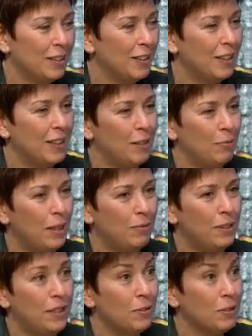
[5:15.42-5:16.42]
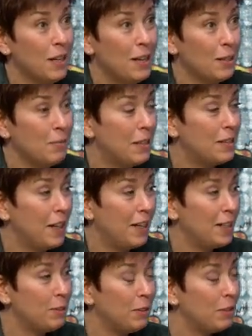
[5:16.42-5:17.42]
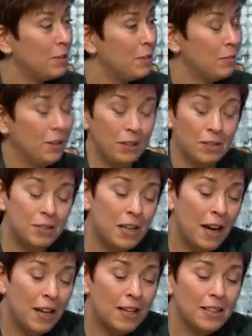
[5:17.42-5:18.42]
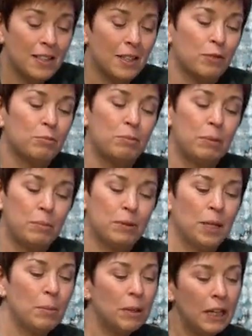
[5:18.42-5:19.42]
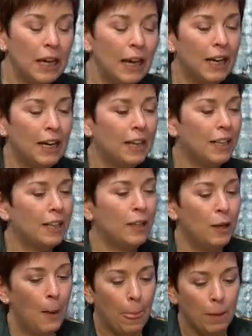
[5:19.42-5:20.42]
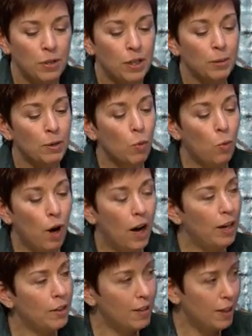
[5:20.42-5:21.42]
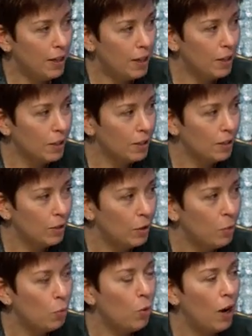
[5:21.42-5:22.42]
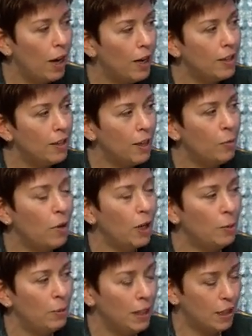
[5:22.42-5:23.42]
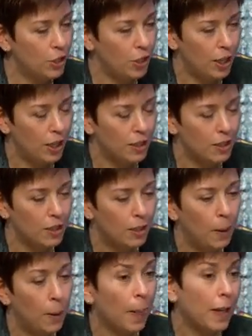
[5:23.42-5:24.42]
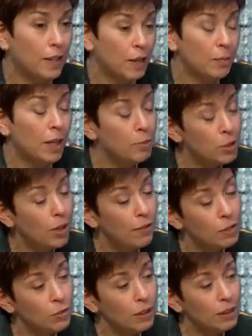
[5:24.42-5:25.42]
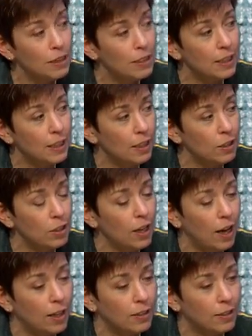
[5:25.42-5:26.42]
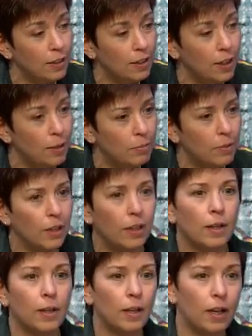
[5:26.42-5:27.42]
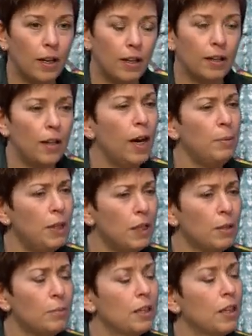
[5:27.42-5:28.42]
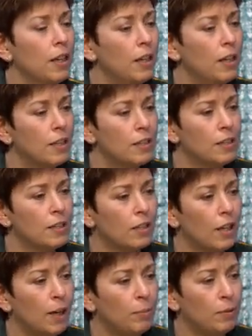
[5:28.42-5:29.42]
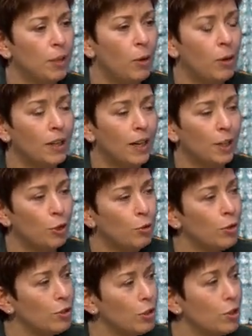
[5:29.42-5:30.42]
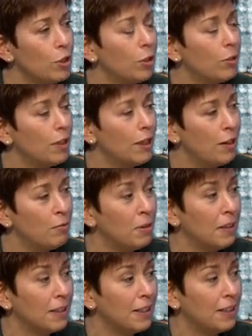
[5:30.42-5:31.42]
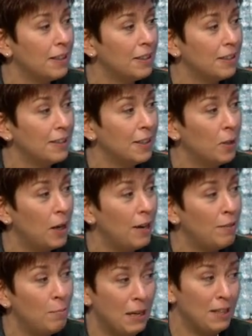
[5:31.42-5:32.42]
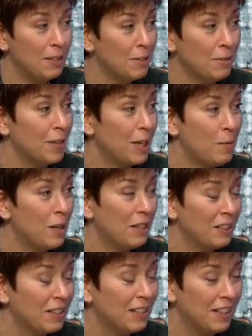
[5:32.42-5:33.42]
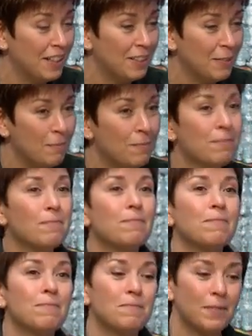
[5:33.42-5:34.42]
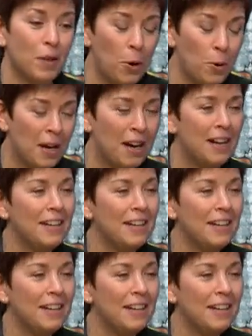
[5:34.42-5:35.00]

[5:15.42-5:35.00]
And we don't talk about diets. We don't do diets. I don't put people on a plan. We talk about why are they here? Yeah. Why do they want to make a change? Yeah. And sometimes you have to really dig into that. I'm here because I'm going on a cruise in June, and I really, I have a bathing suit that I want to look good in. Mm-hmm. Okay.